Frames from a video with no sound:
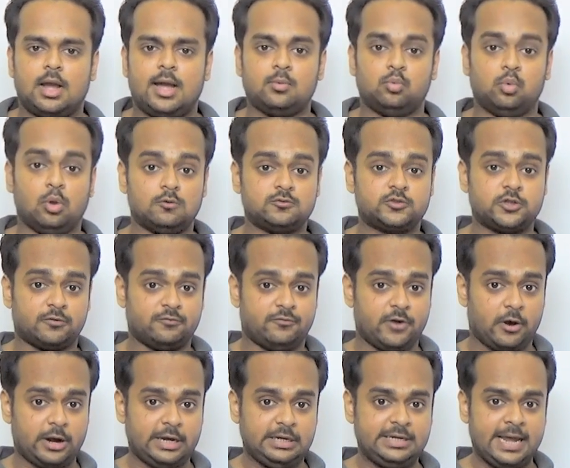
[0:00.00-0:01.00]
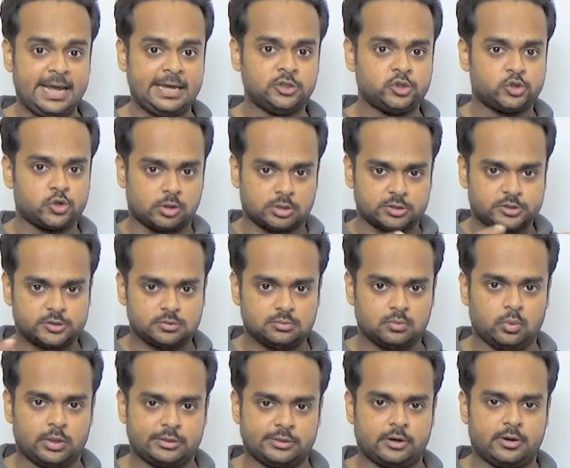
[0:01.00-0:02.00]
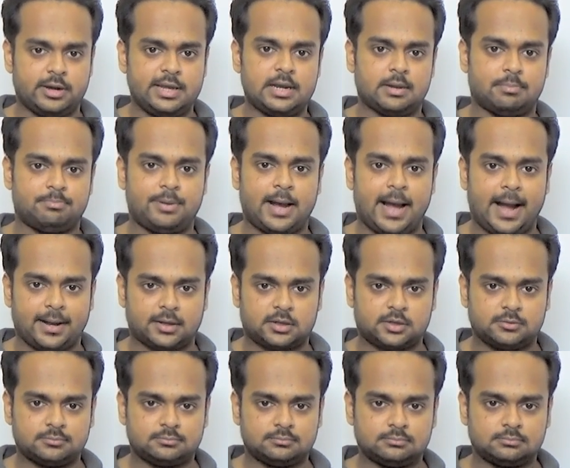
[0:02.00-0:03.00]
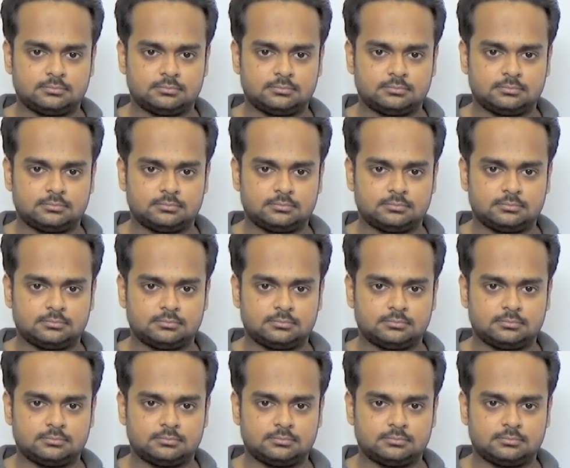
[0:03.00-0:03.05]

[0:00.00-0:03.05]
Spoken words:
And wolves are very dangerous when they're in a pack.